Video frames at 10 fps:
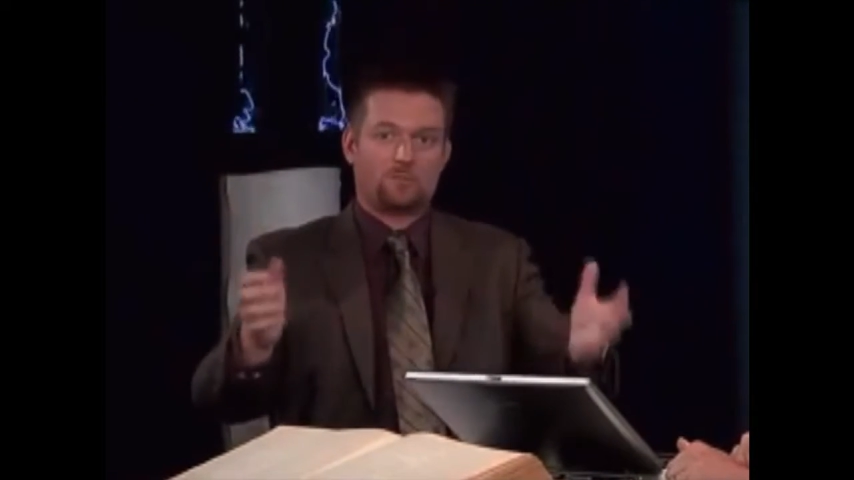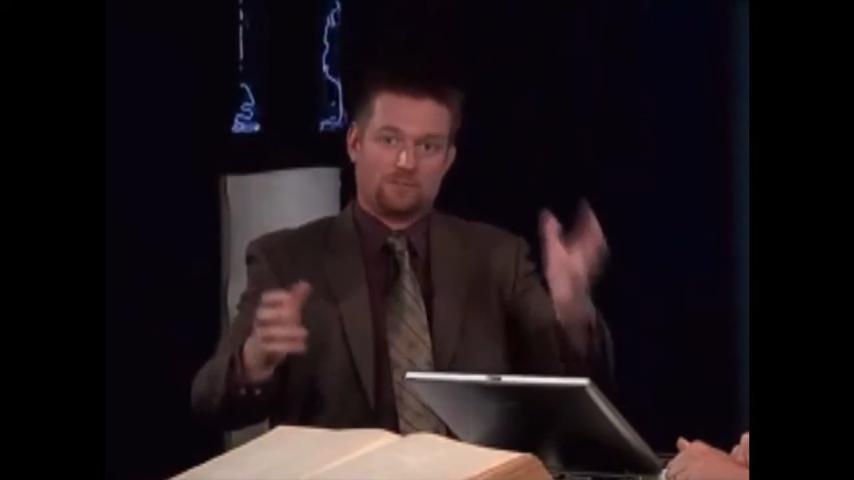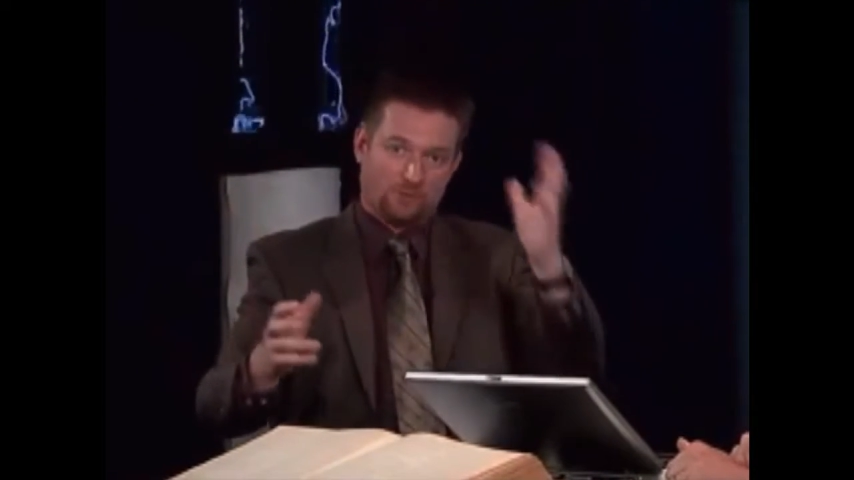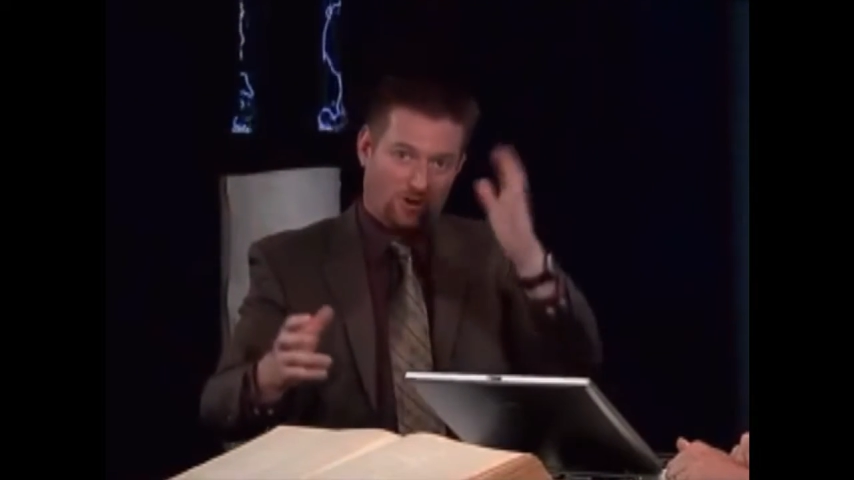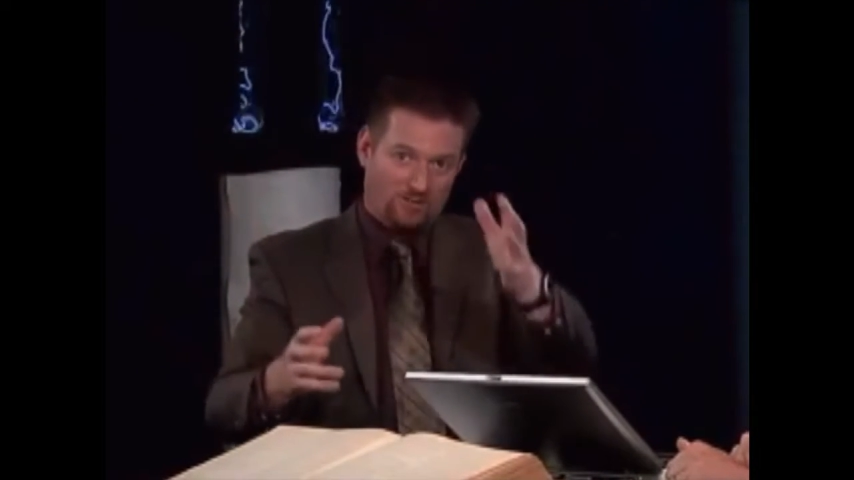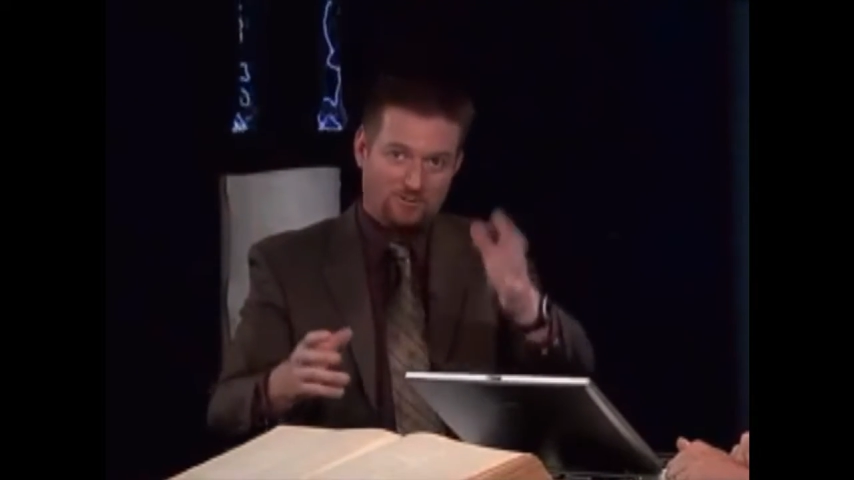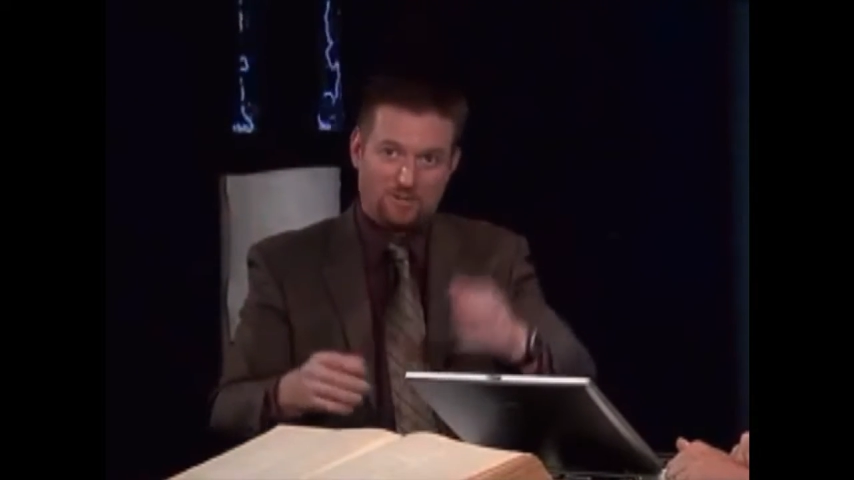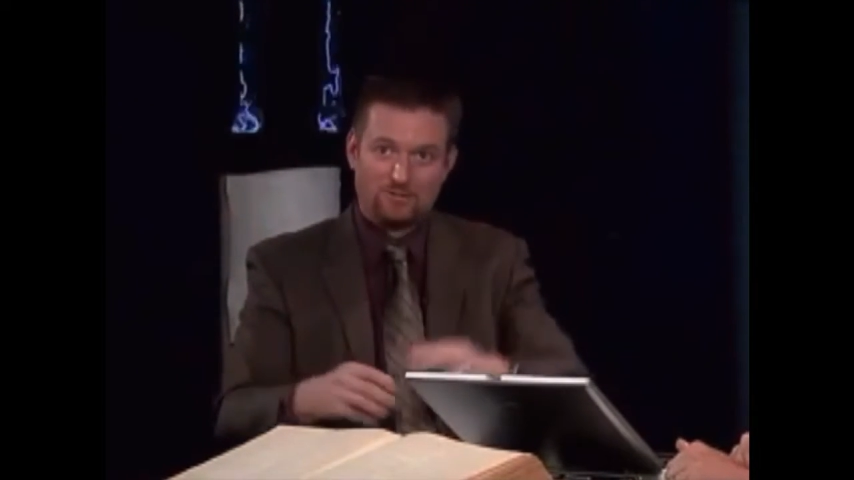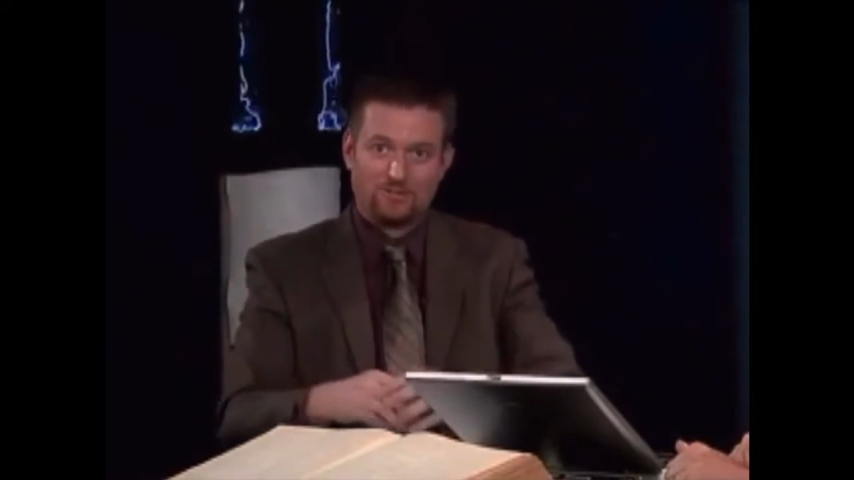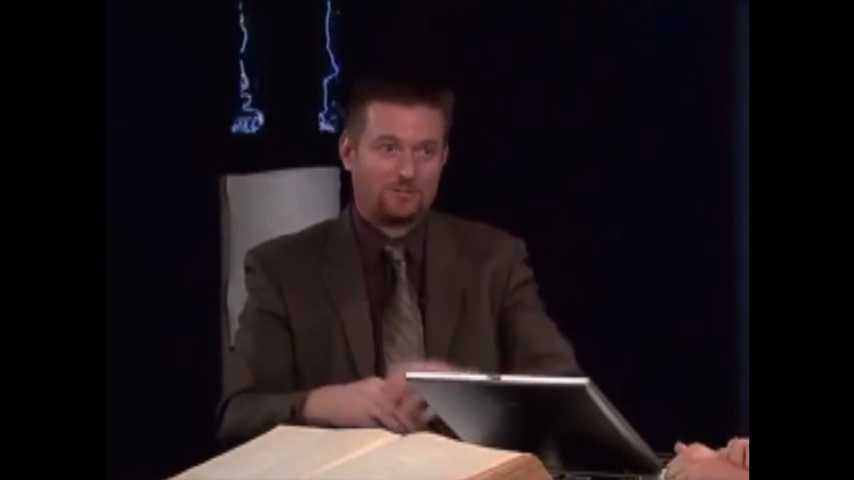and we've talked
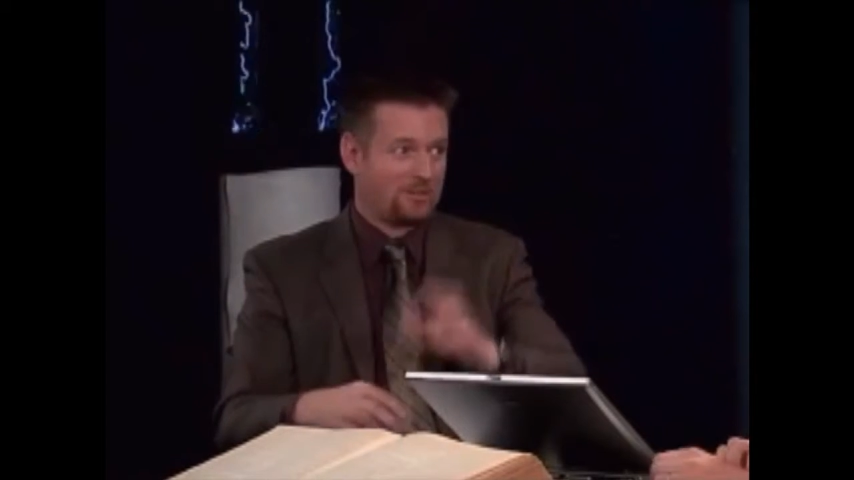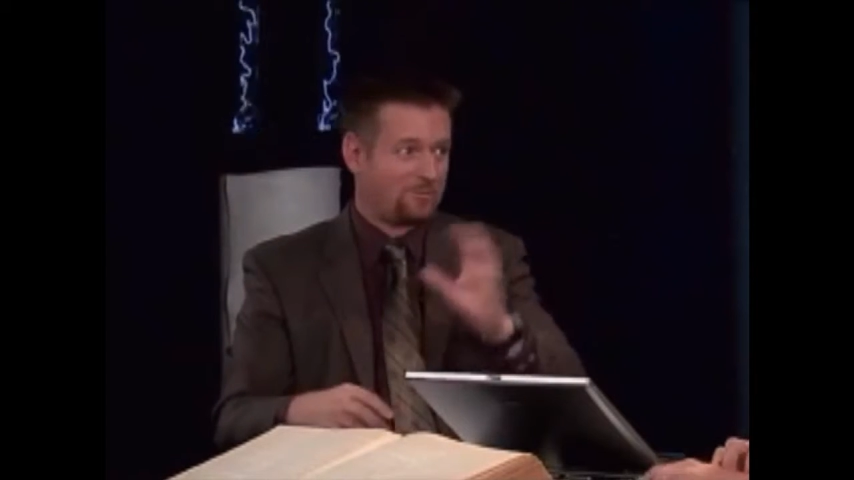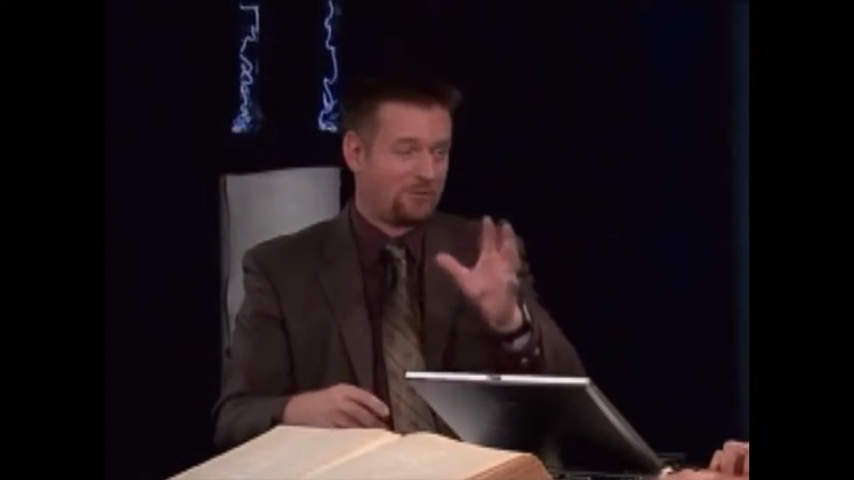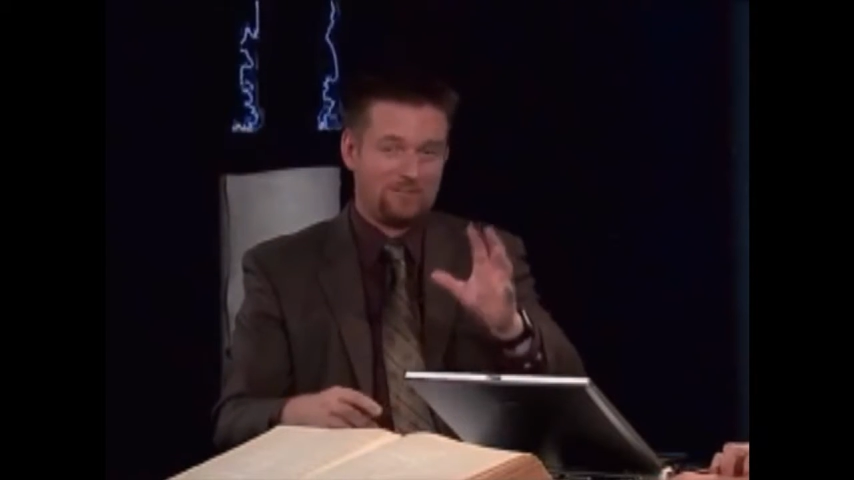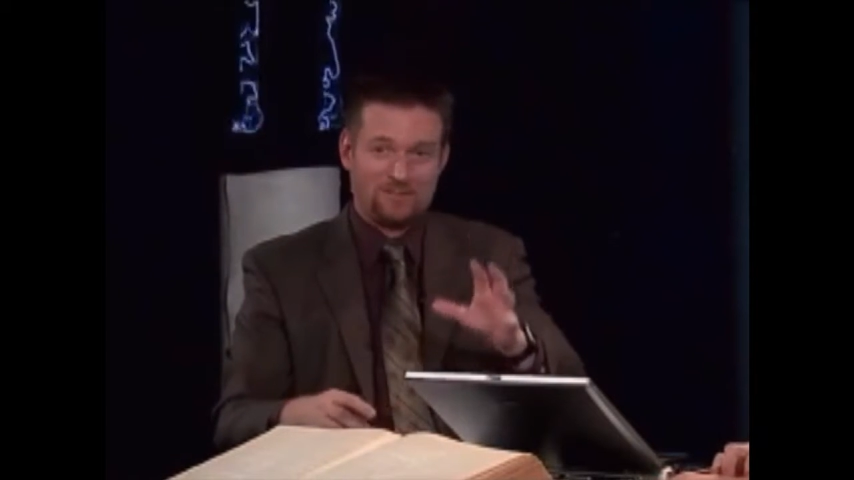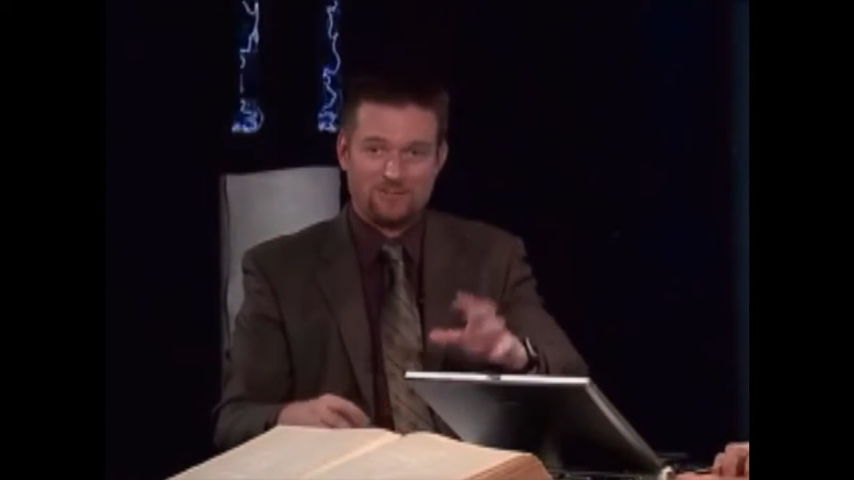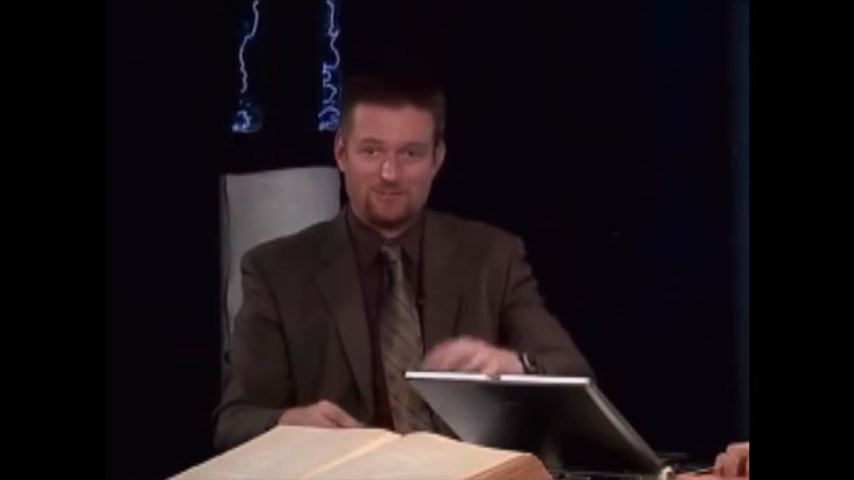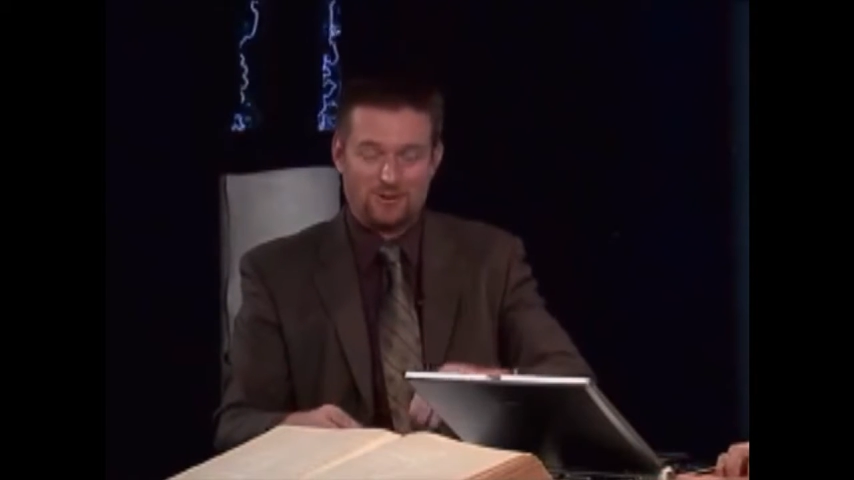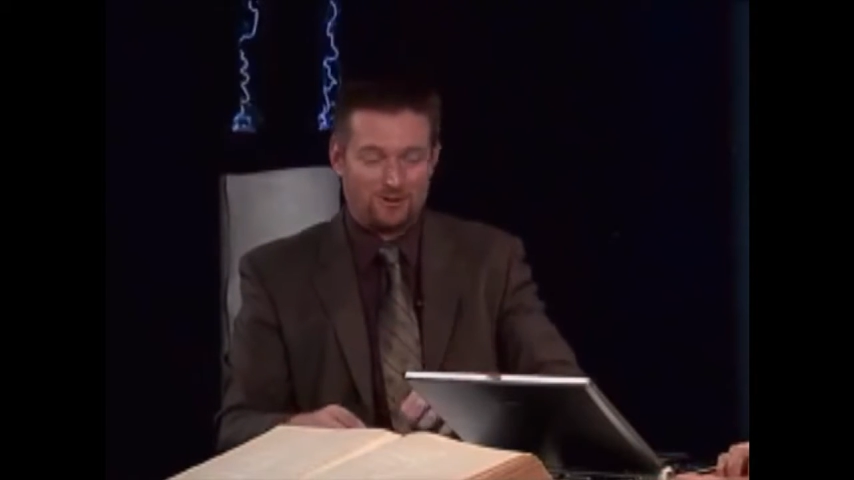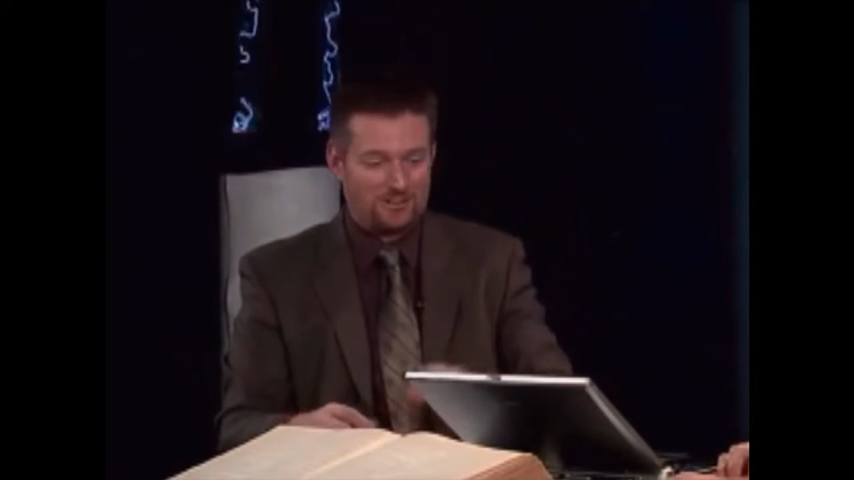about this on a previous
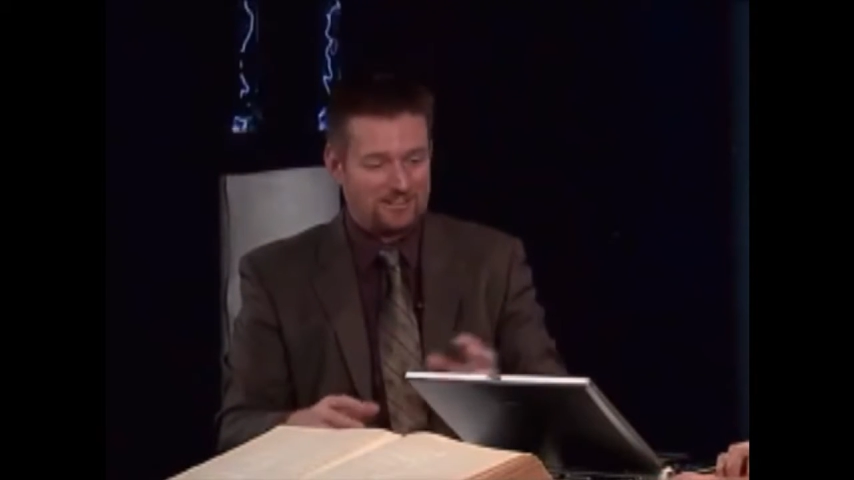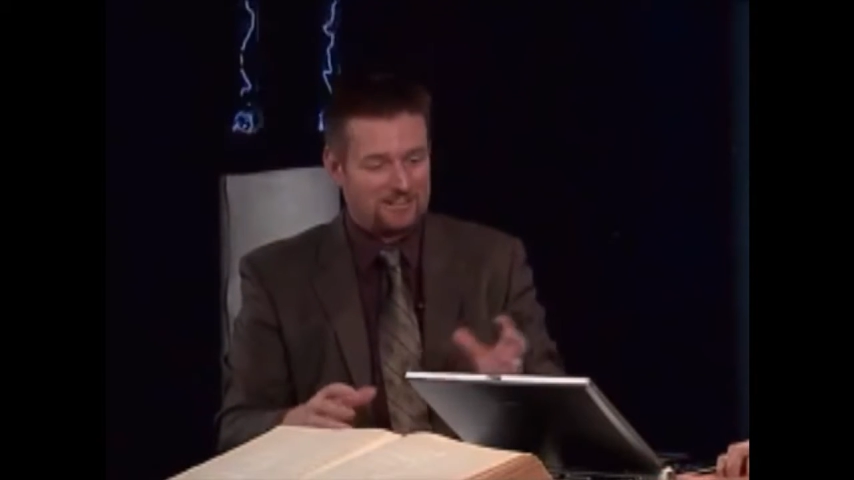show.